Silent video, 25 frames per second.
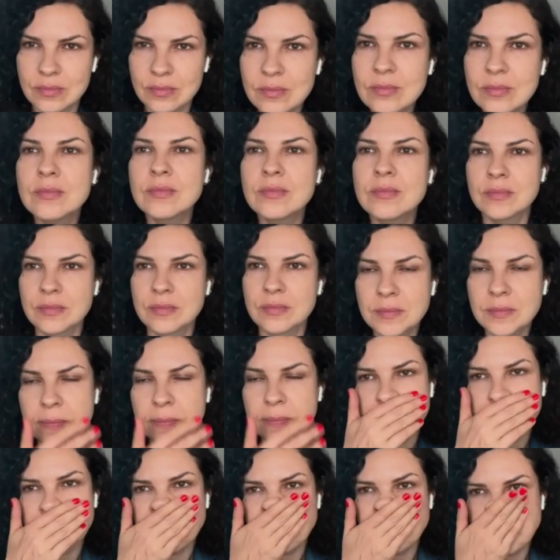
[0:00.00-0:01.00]
Was it
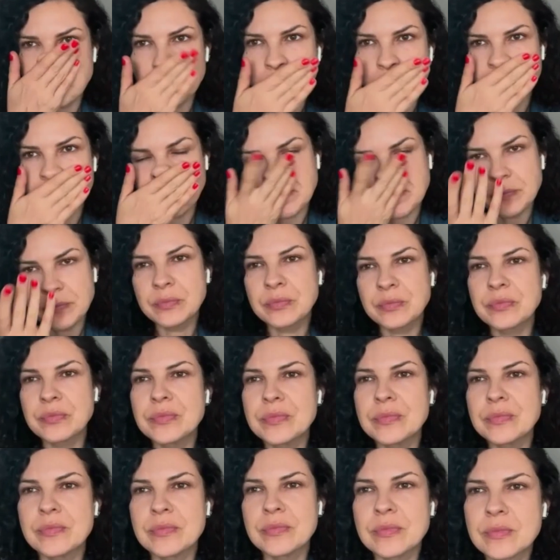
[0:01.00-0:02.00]

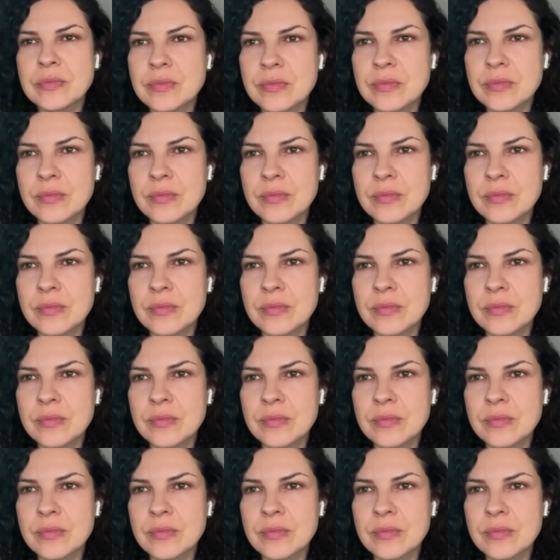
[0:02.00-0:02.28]
difficult to